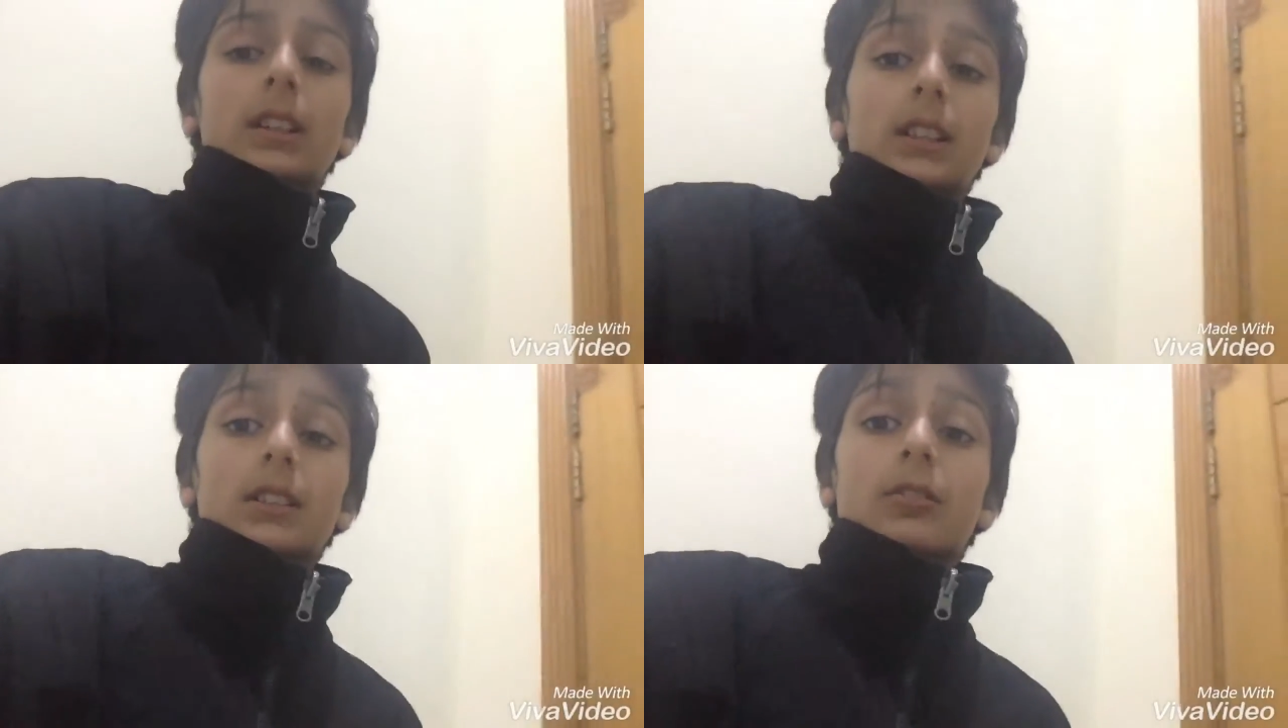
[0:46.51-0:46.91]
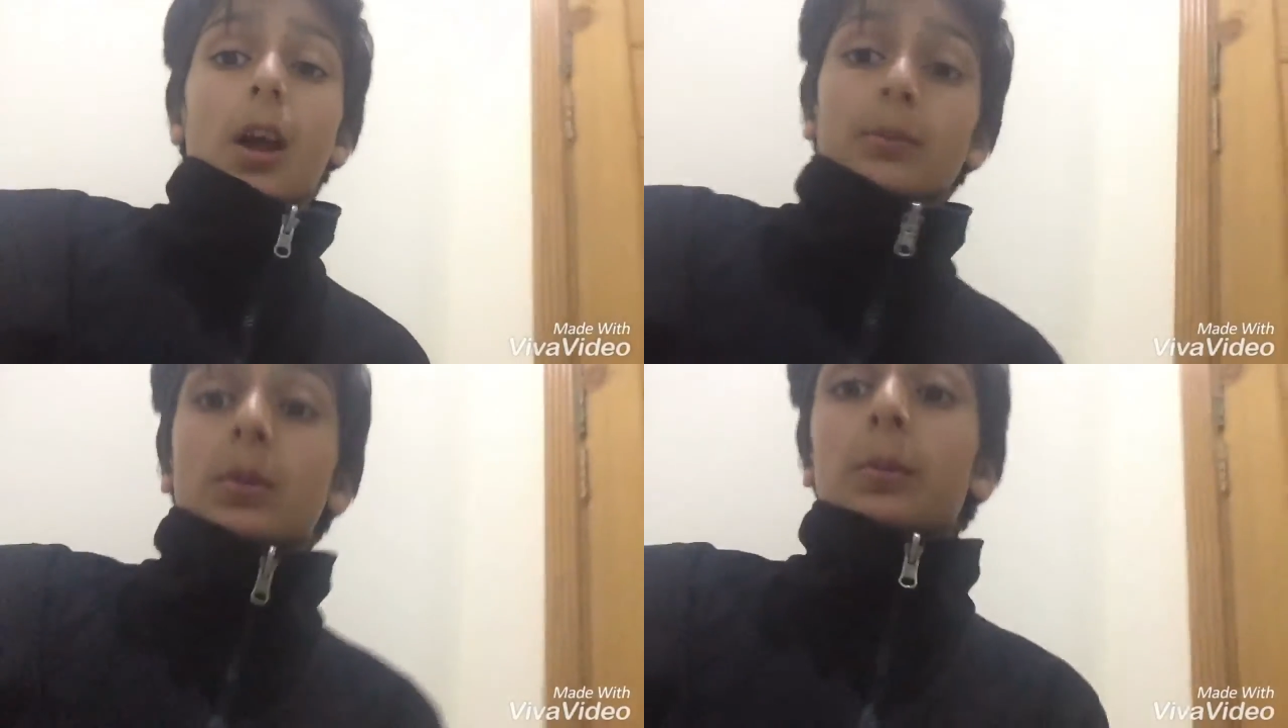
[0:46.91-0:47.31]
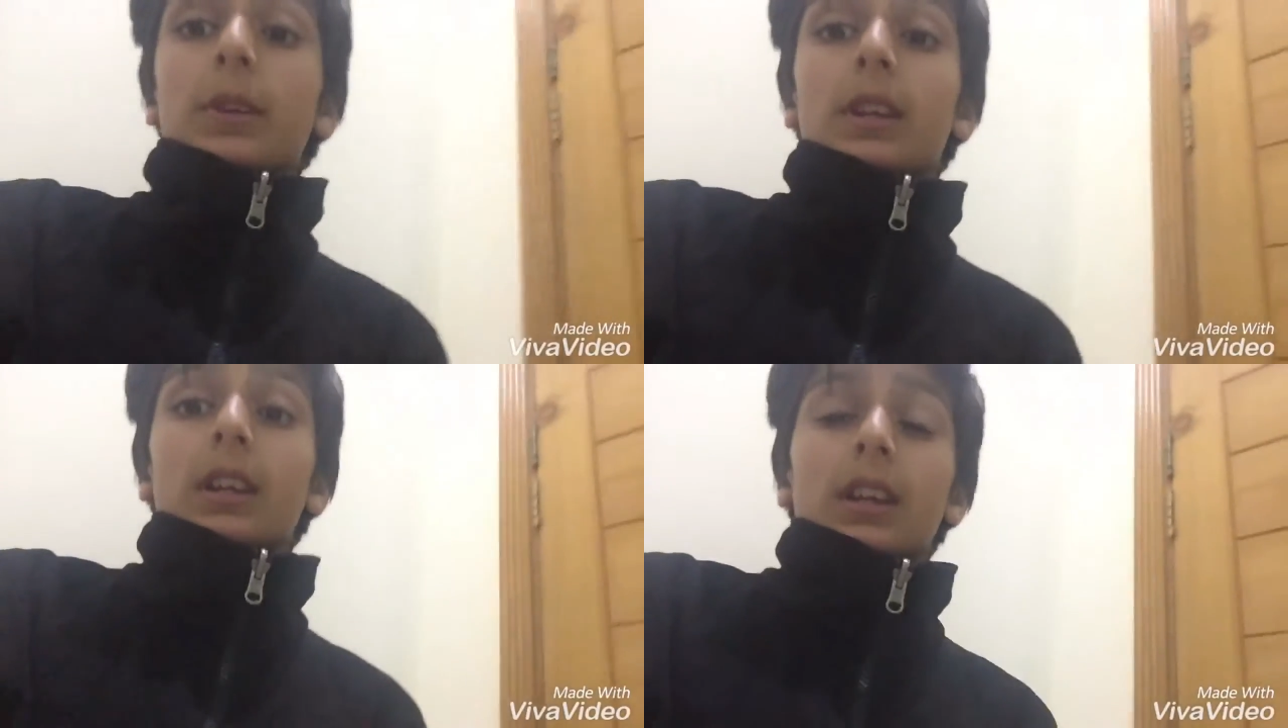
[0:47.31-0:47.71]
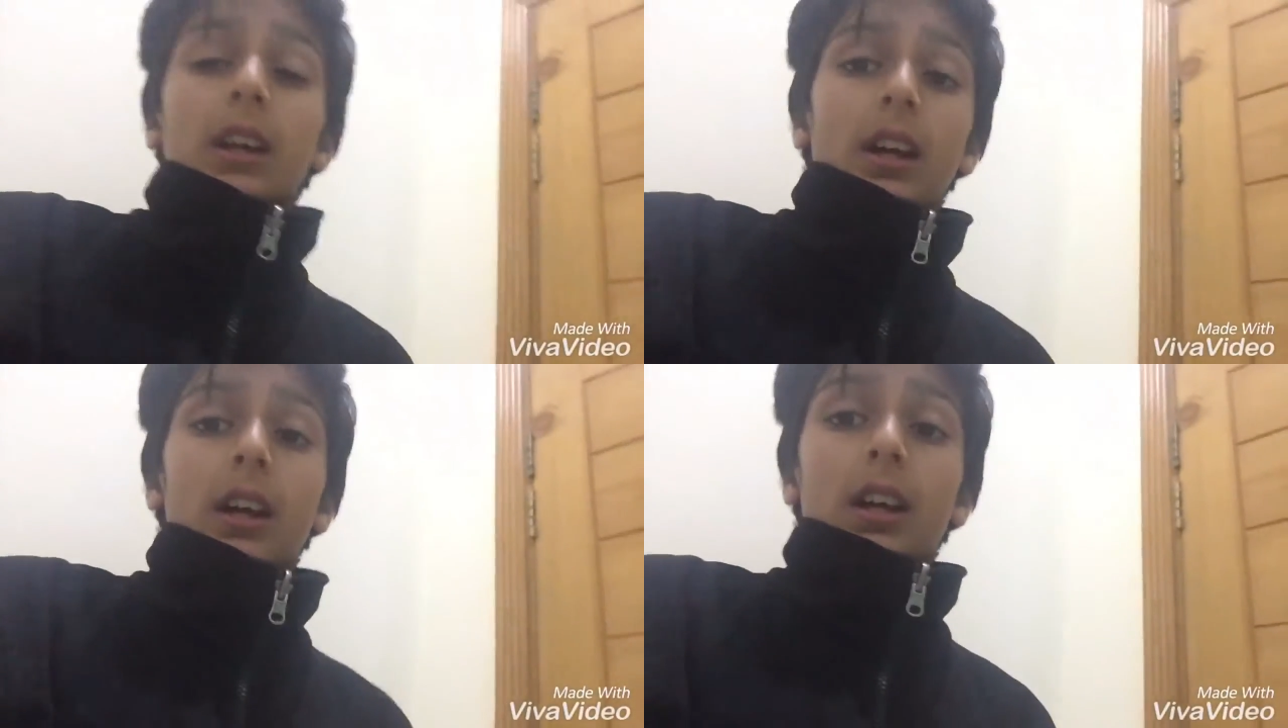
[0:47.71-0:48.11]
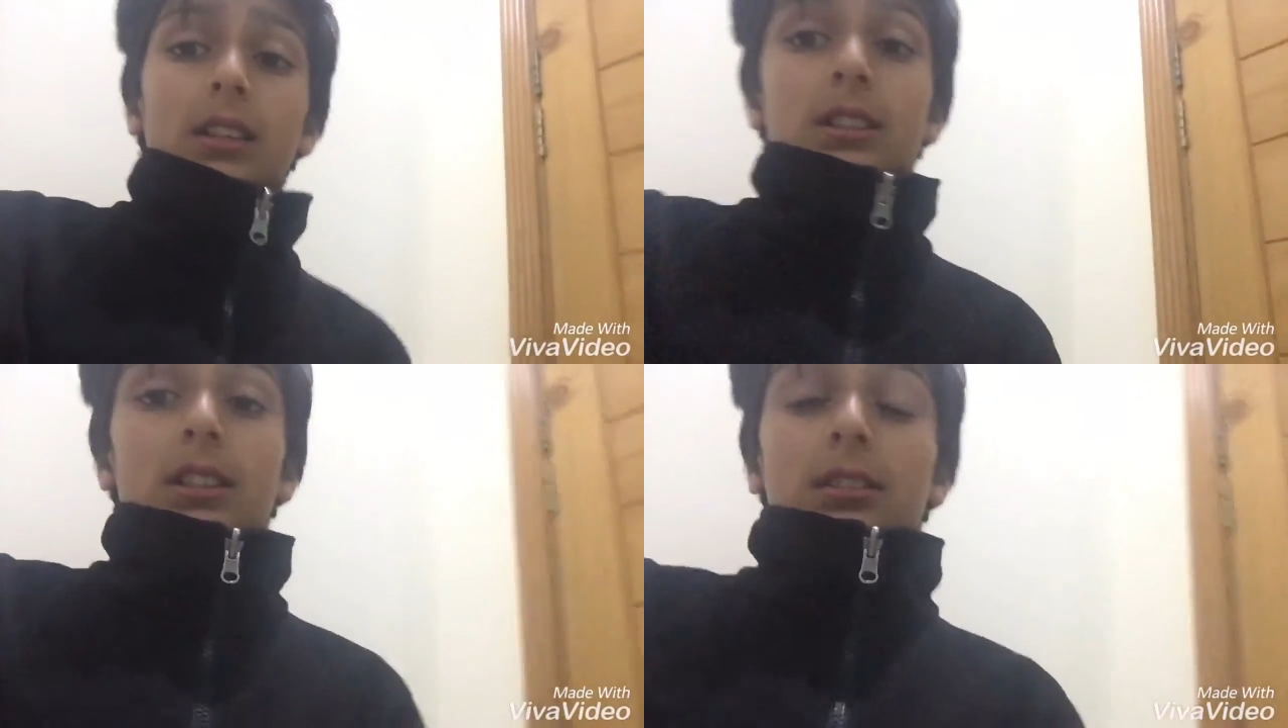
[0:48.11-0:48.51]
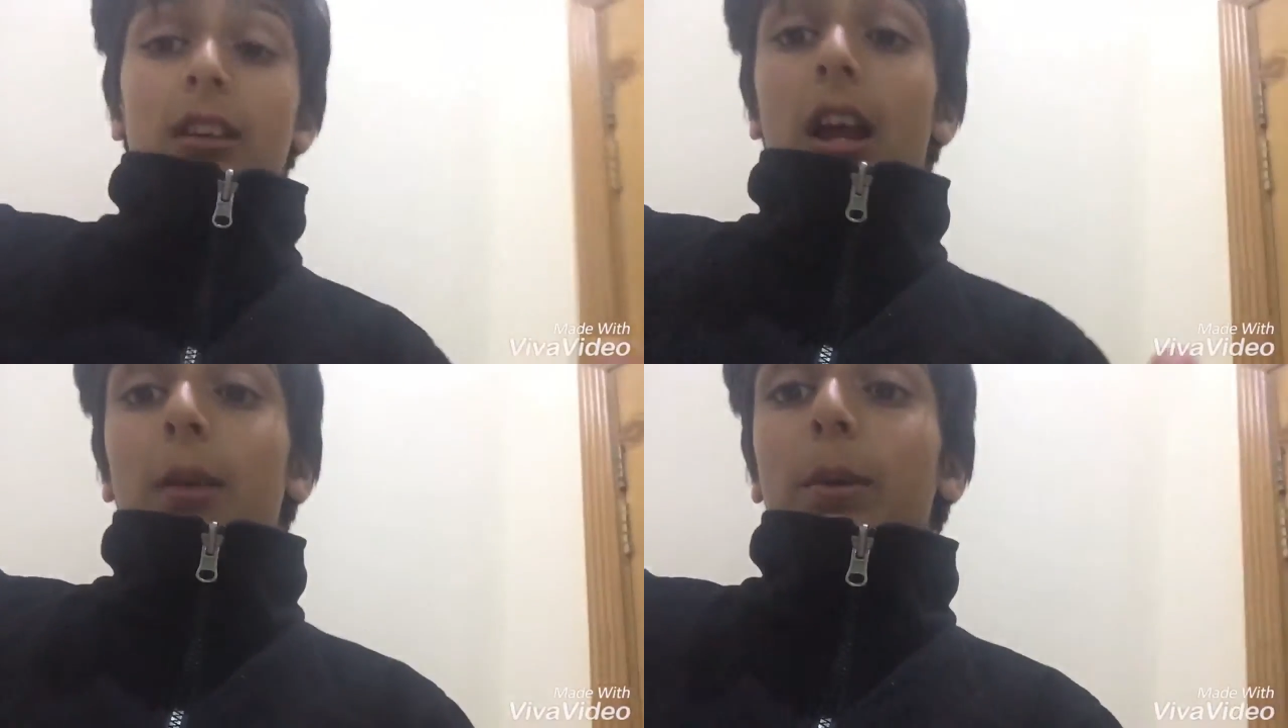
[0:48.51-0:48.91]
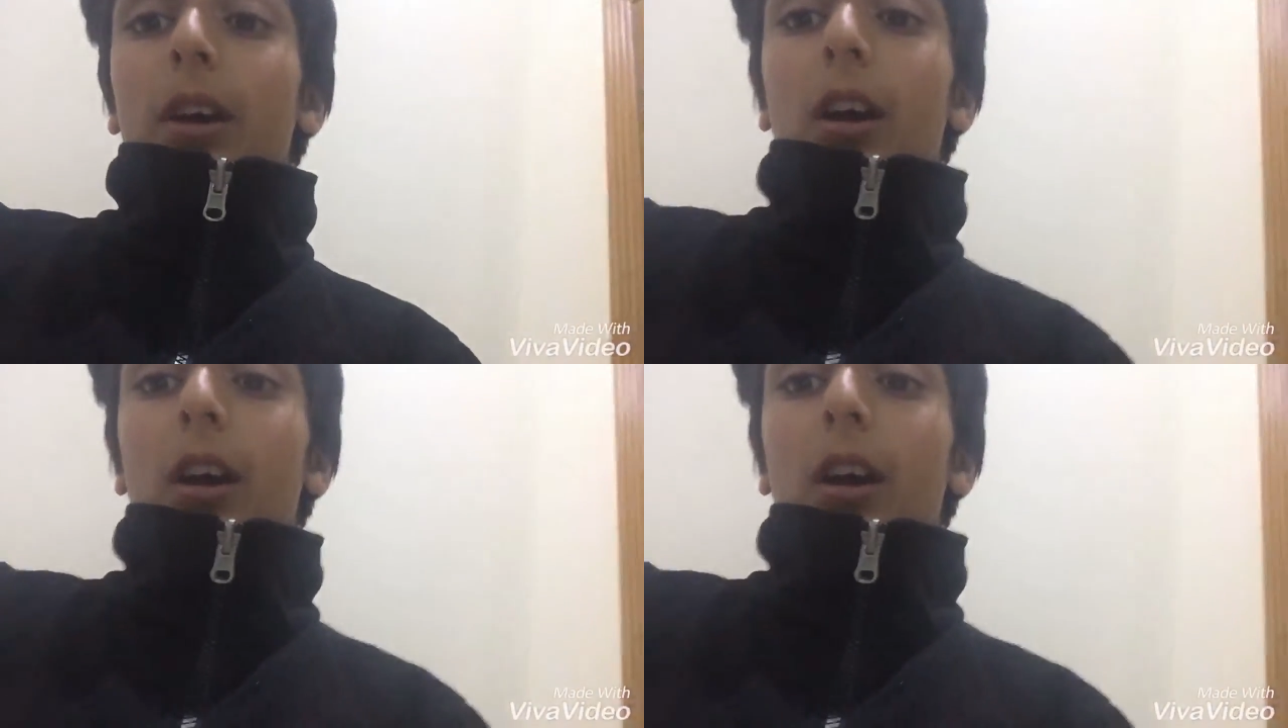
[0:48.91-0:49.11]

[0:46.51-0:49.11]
subscribe to me uh, subscribe